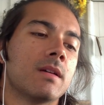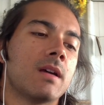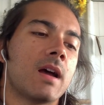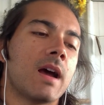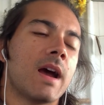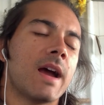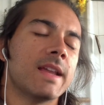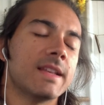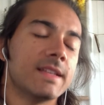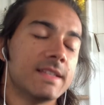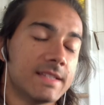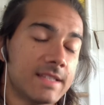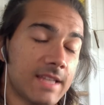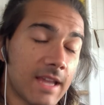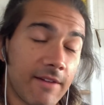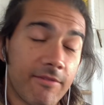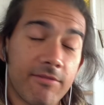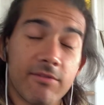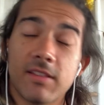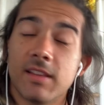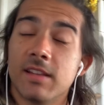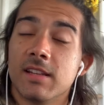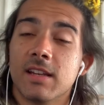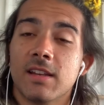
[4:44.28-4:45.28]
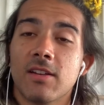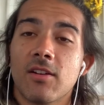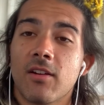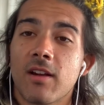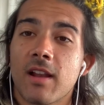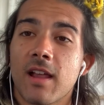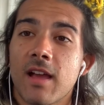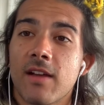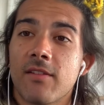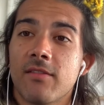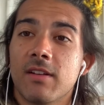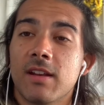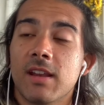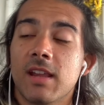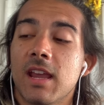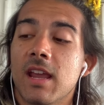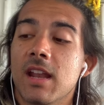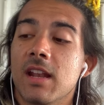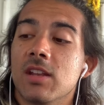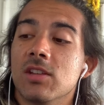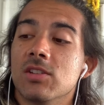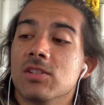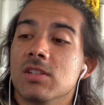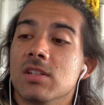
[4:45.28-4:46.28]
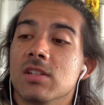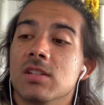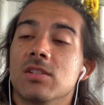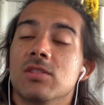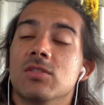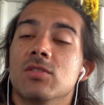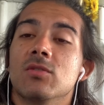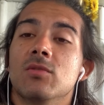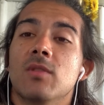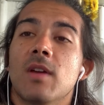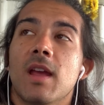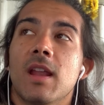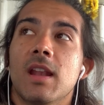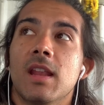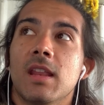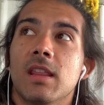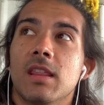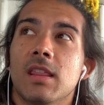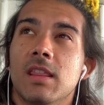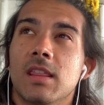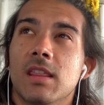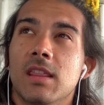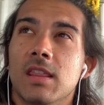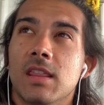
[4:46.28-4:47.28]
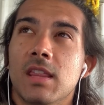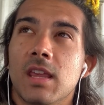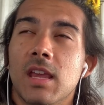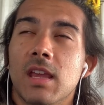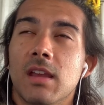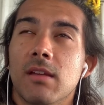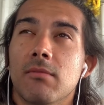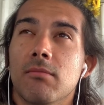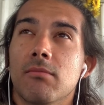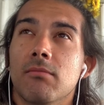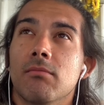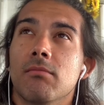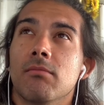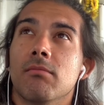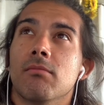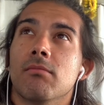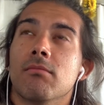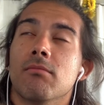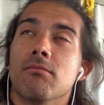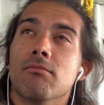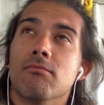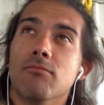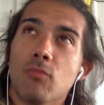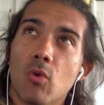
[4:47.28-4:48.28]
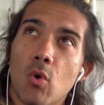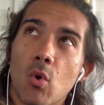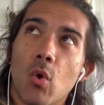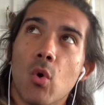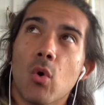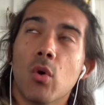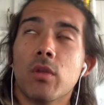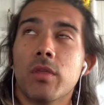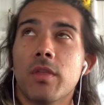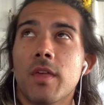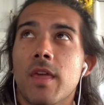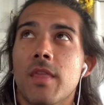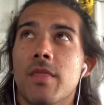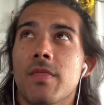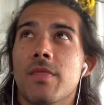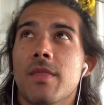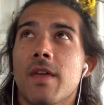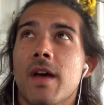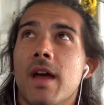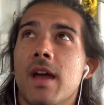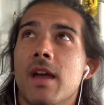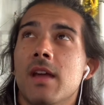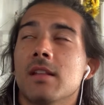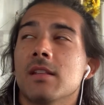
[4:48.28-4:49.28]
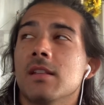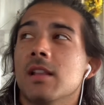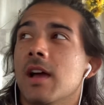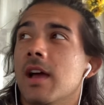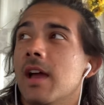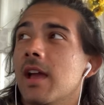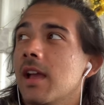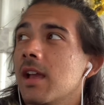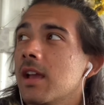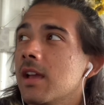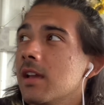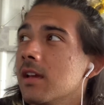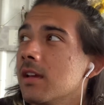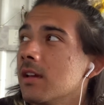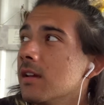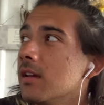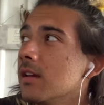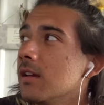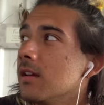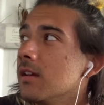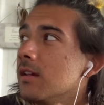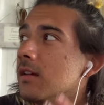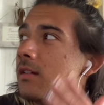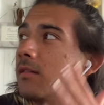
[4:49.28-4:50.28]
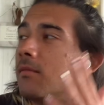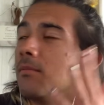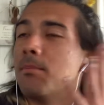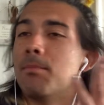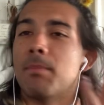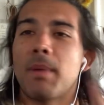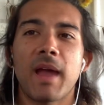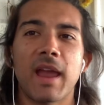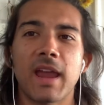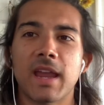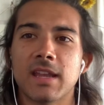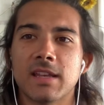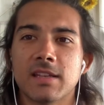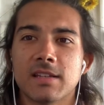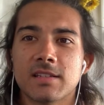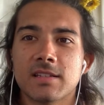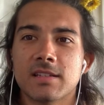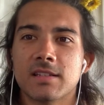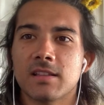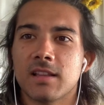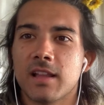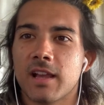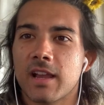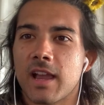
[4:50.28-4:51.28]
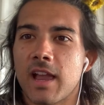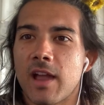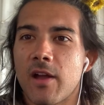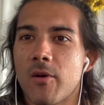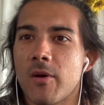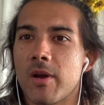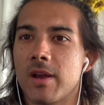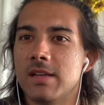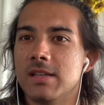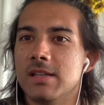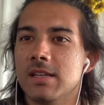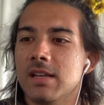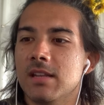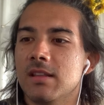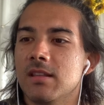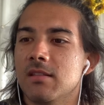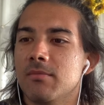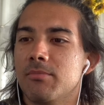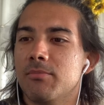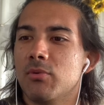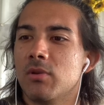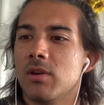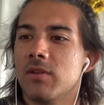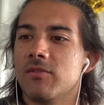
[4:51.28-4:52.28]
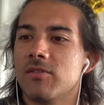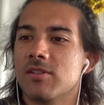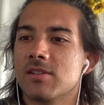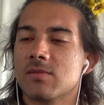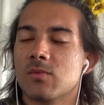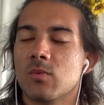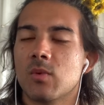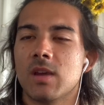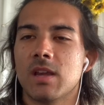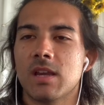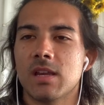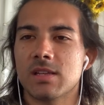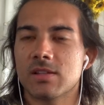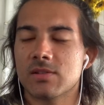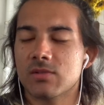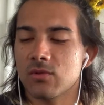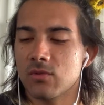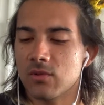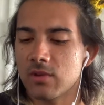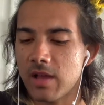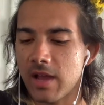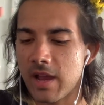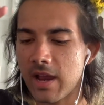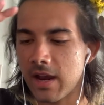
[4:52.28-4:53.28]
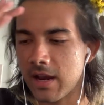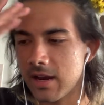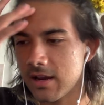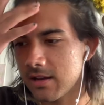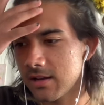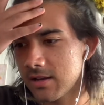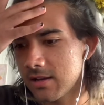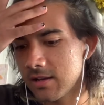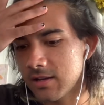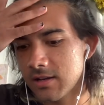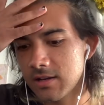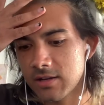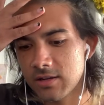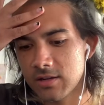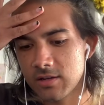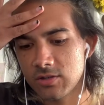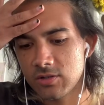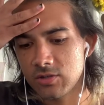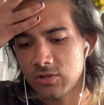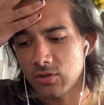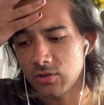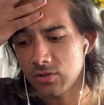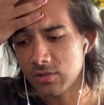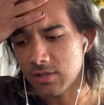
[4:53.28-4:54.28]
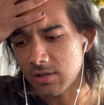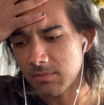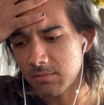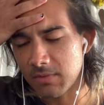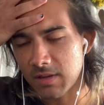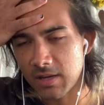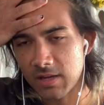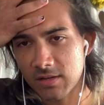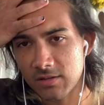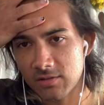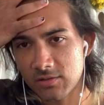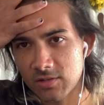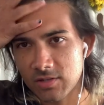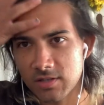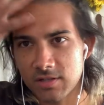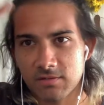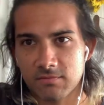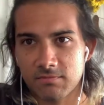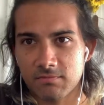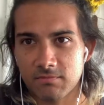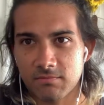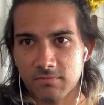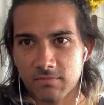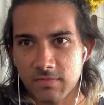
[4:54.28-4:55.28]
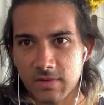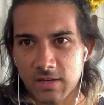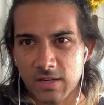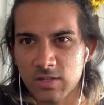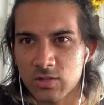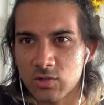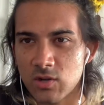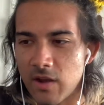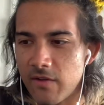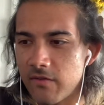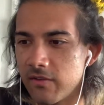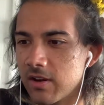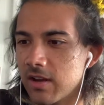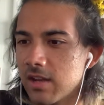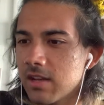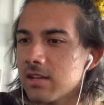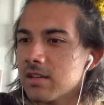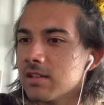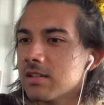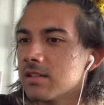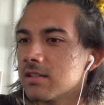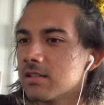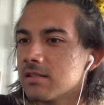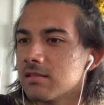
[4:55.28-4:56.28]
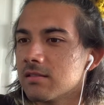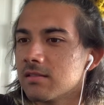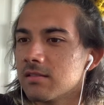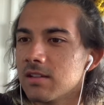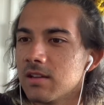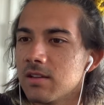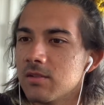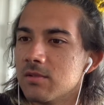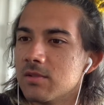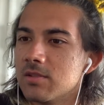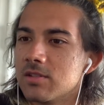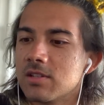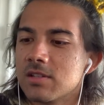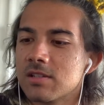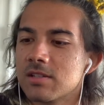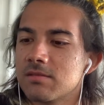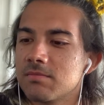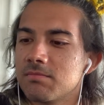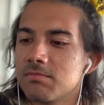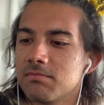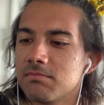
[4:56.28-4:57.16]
I definitely did not have any energy to do anything more than that, like paint like how I did in the previous weeks, or like do something just extravagant. It was just